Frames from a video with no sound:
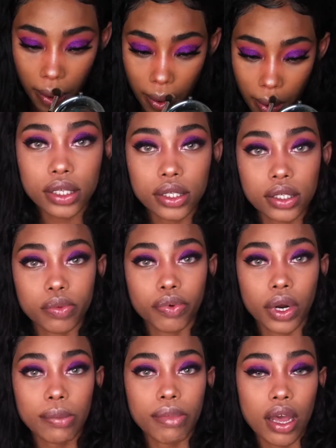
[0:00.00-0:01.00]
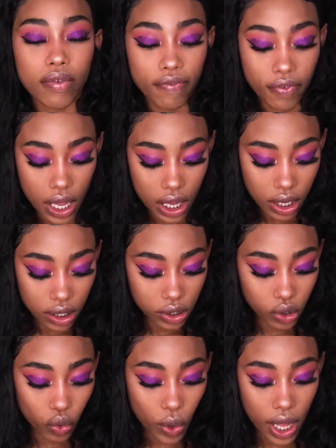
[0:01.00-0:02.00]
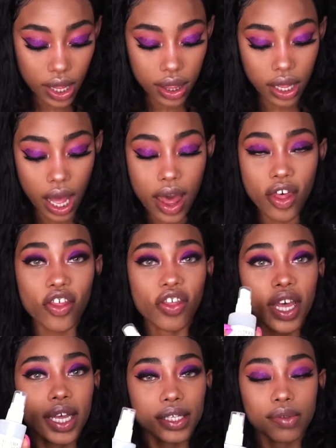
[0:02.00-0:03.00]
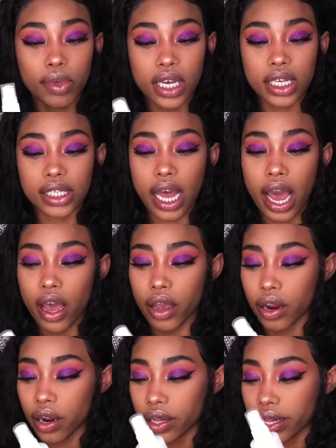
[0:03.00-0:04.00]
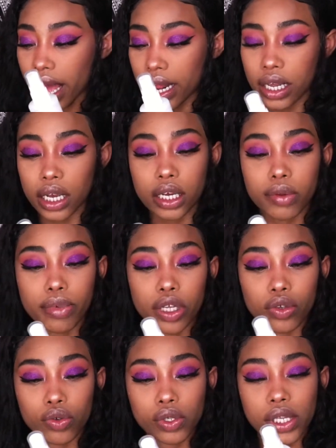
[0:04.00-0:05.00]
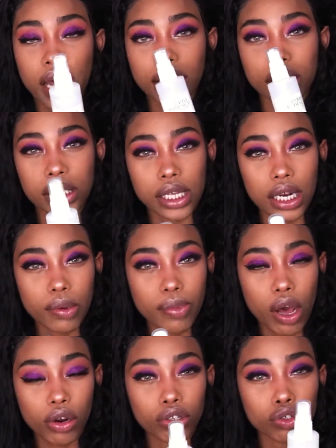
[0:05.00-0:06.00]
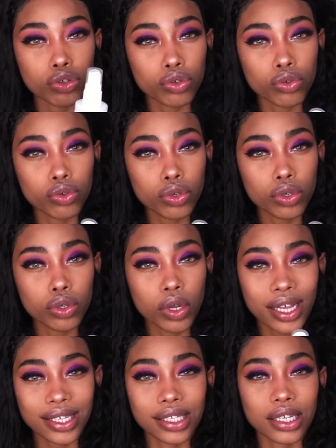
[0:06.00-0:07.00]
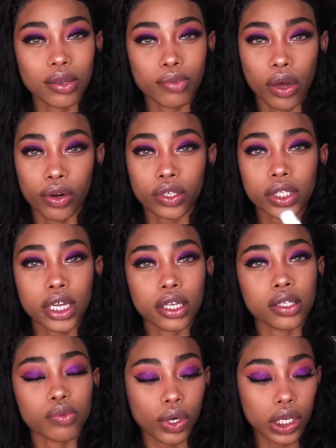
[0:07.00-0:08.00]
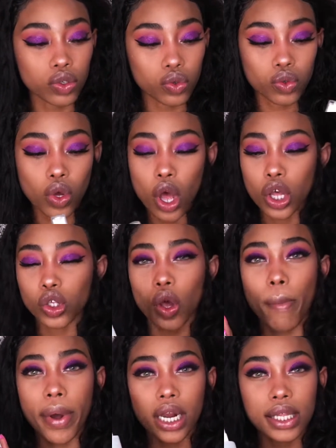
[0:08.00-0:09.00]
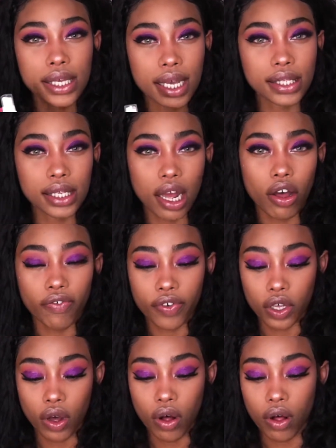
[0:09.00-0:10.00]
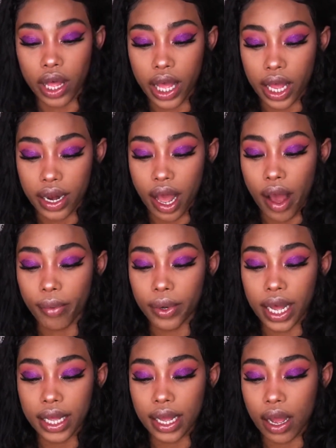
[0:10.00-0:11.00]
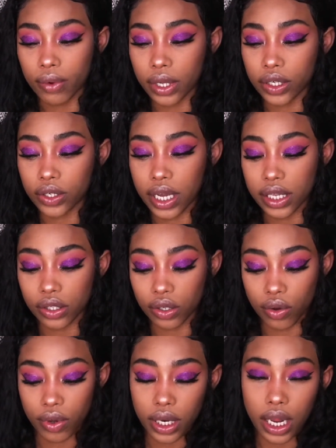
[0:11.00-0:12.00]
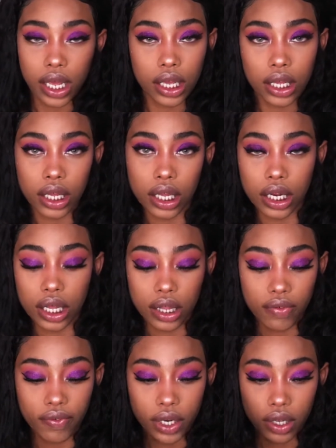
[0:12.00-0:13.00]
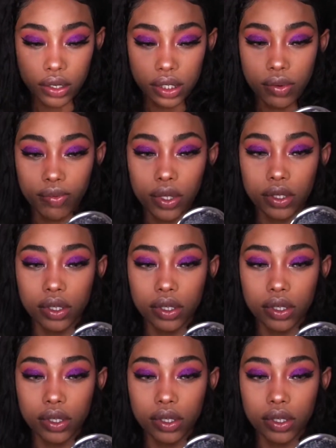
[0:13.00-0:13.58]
I'm gonna spray my face with this because I heard that it could be used as a setting powder too. I said setting powder, setting spray too. So I'm gonna test it out for y'all, and I will let you guys know in like another video or something.